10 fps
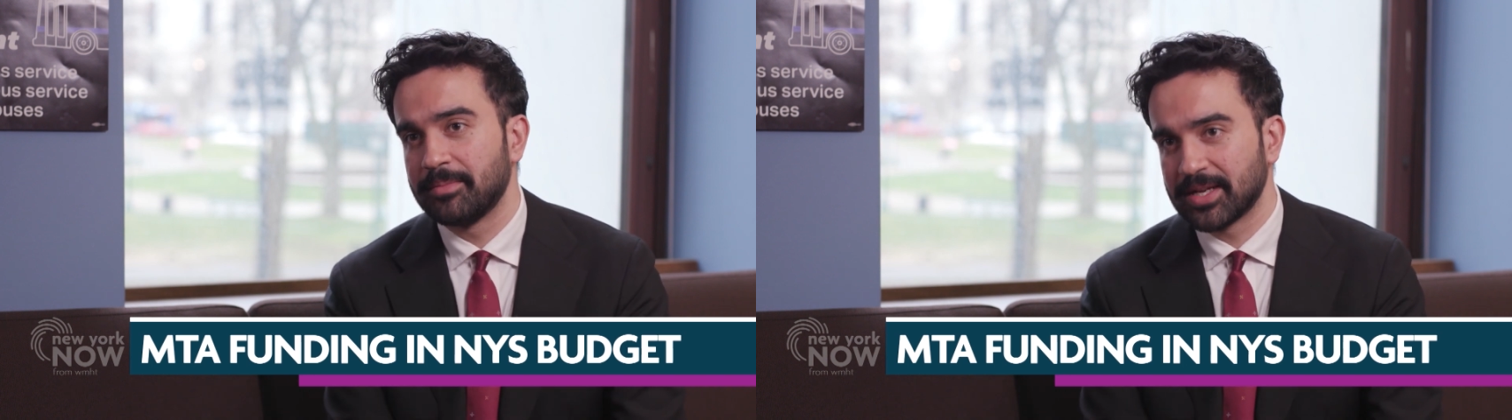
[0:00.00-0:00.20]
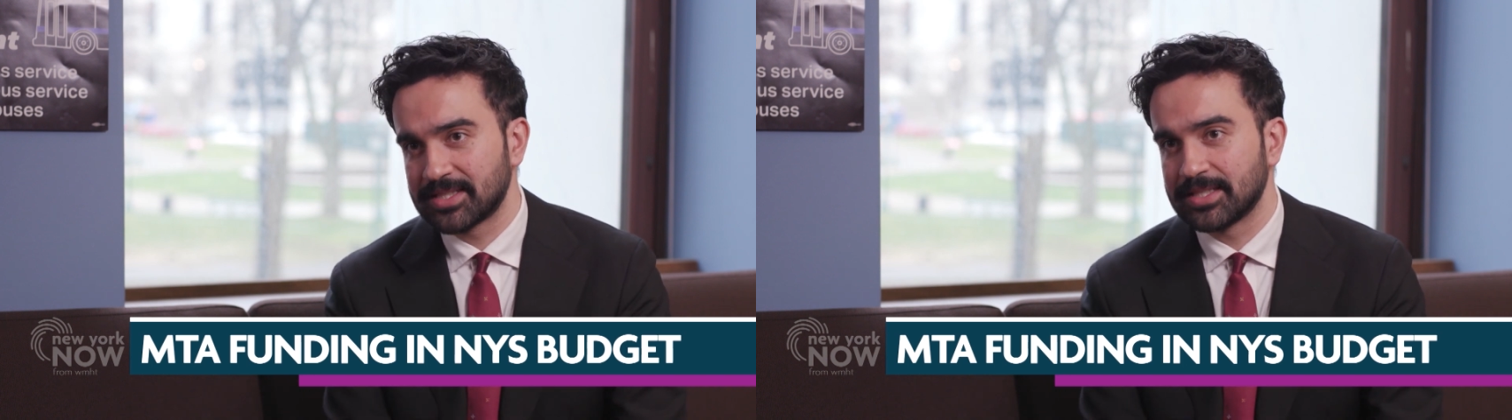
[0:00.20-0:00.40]

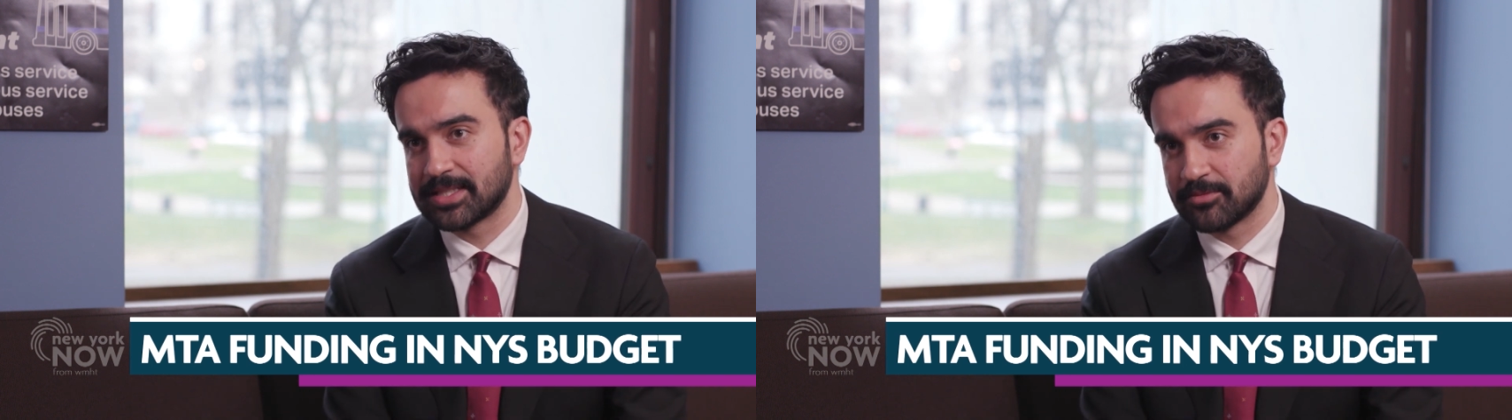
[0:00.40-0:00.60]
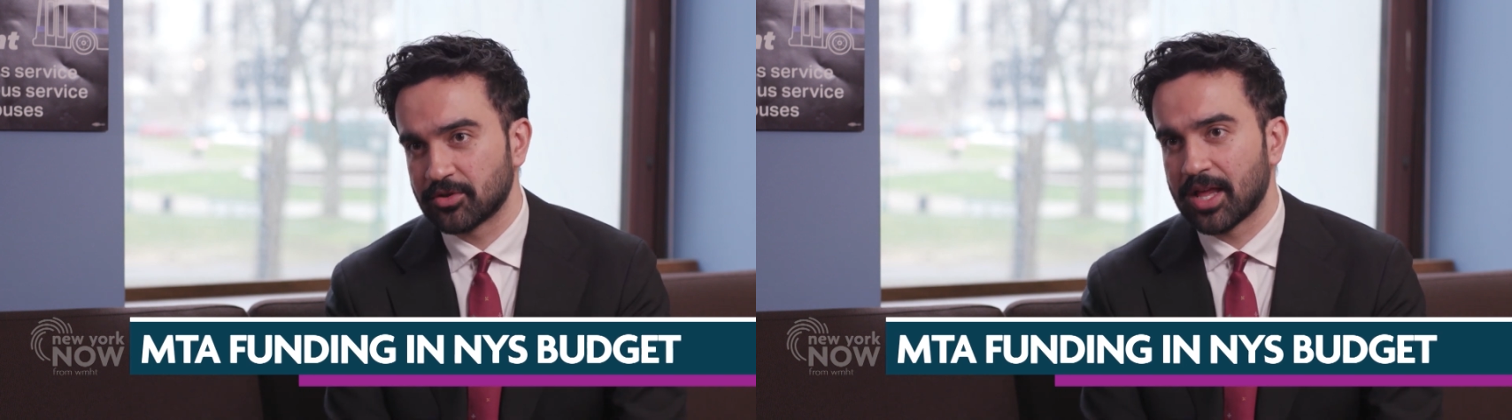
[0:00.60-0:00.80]
bus
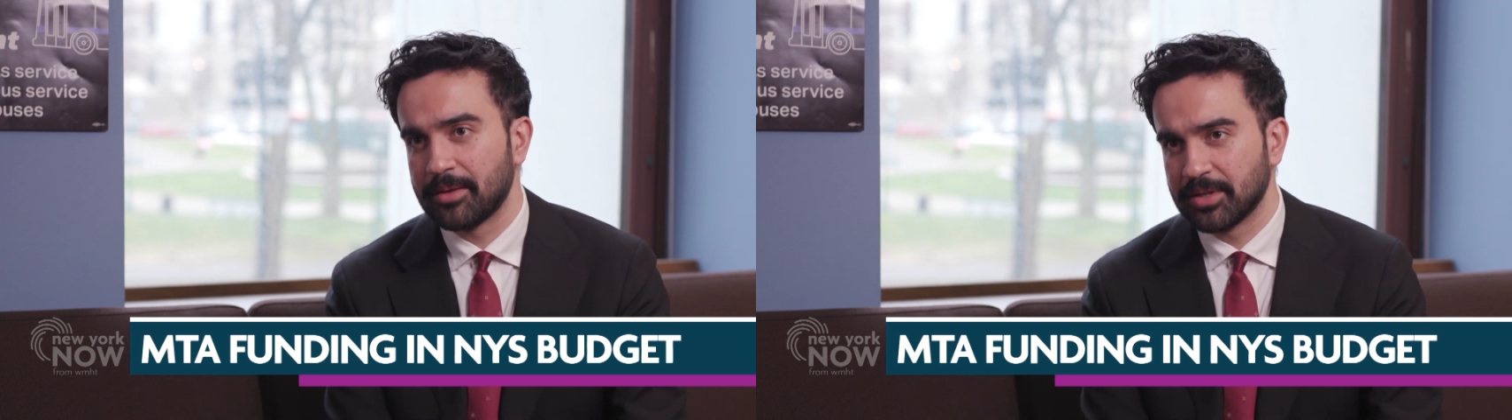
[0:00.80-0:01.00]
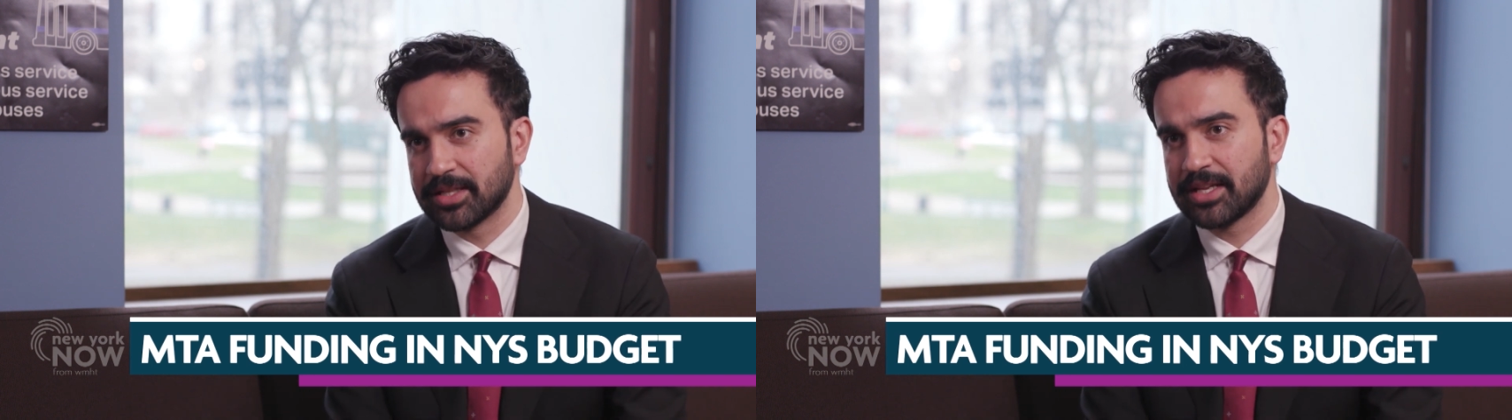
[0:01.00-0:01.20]
system's
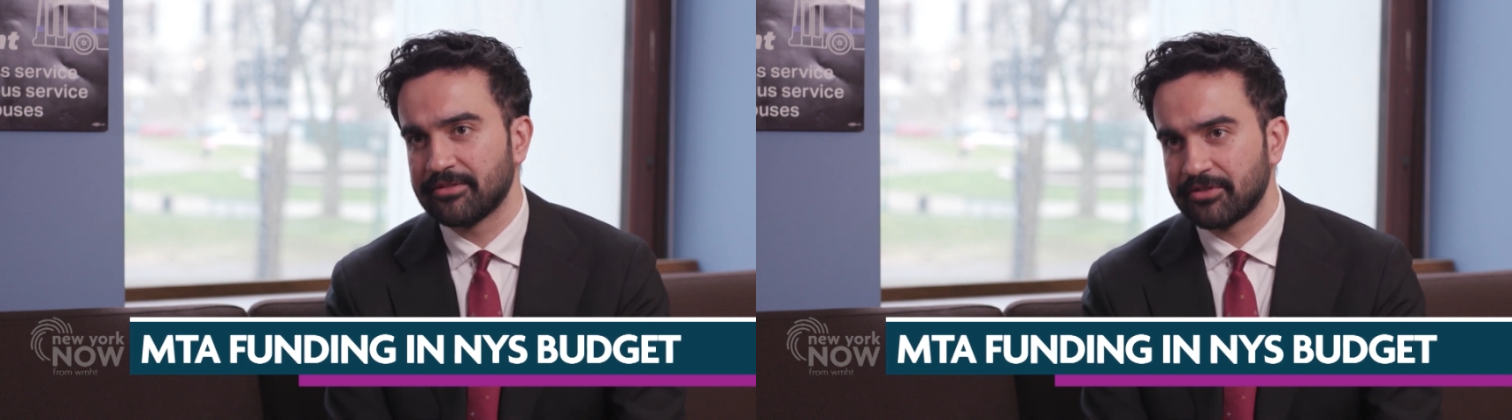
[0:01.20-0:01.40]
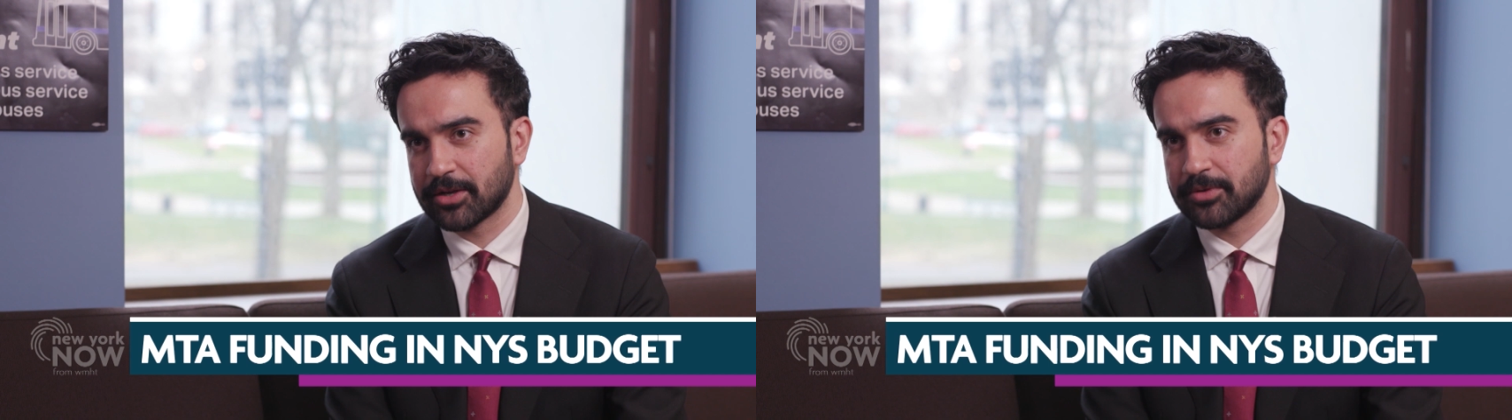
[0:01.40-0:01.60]
reliability
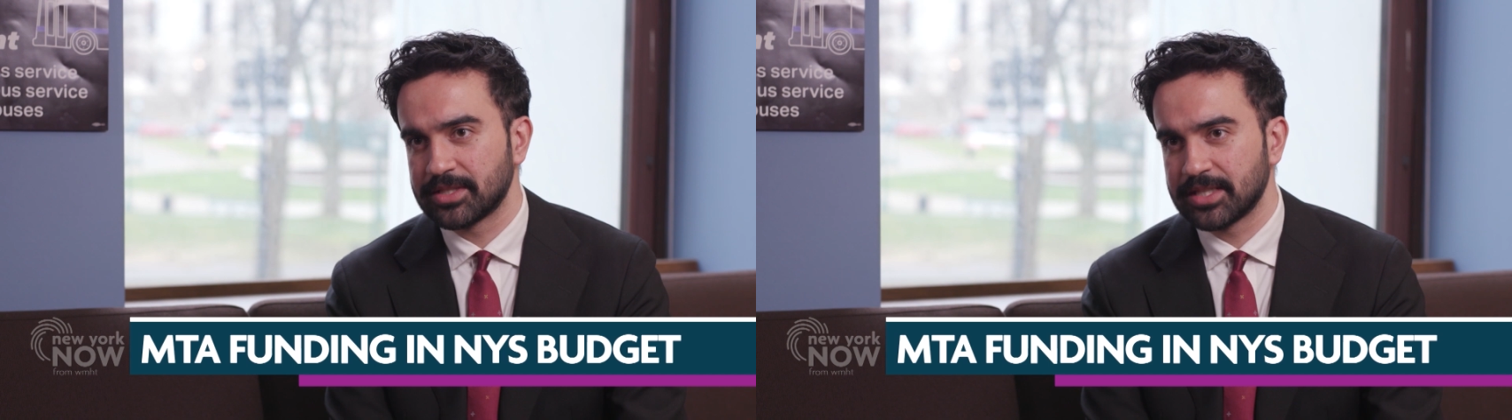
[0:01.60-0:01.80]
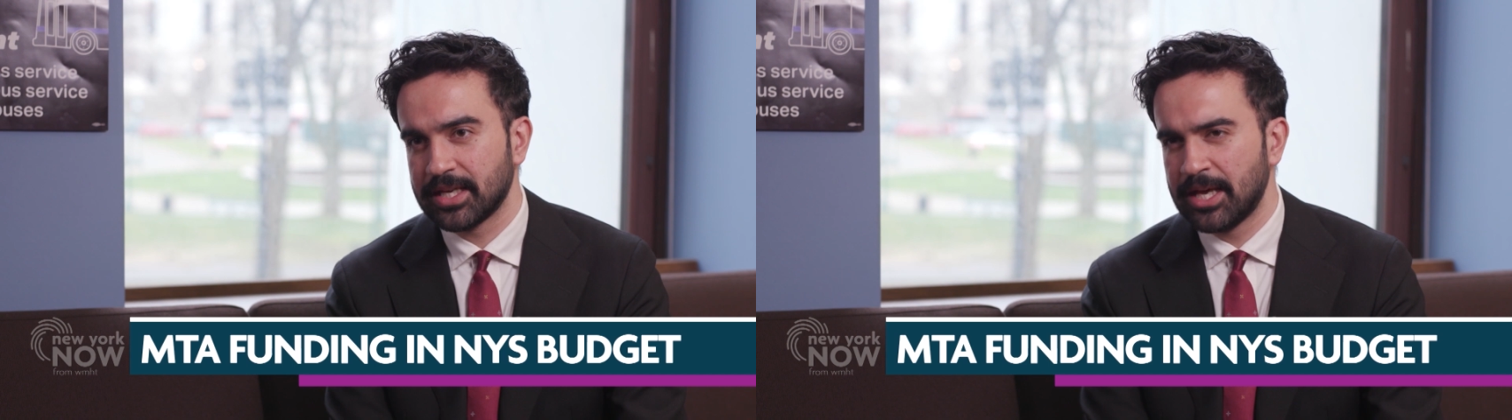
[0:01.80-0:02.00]
and
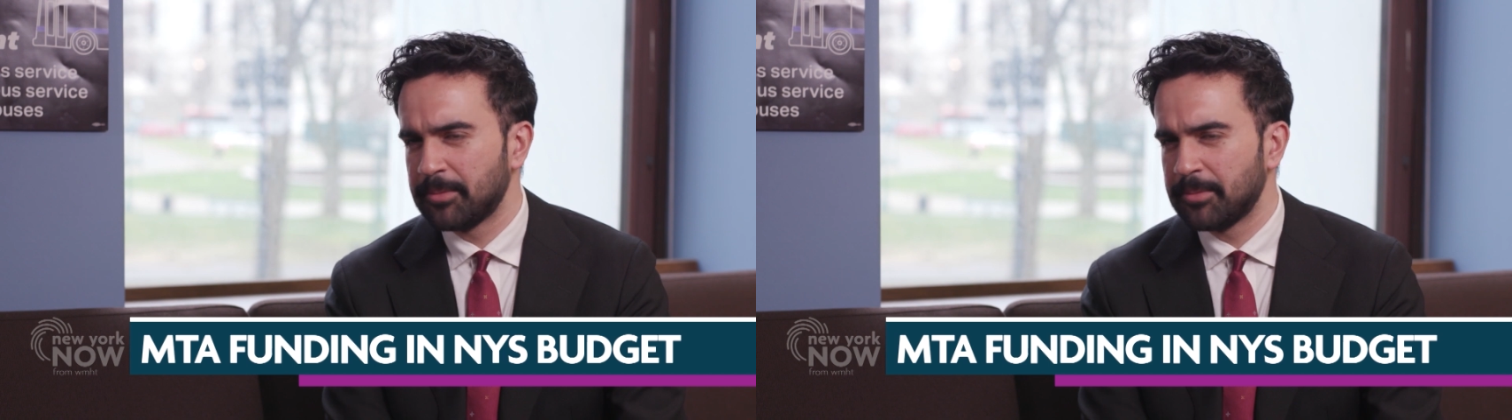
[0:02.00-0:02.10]
frequency.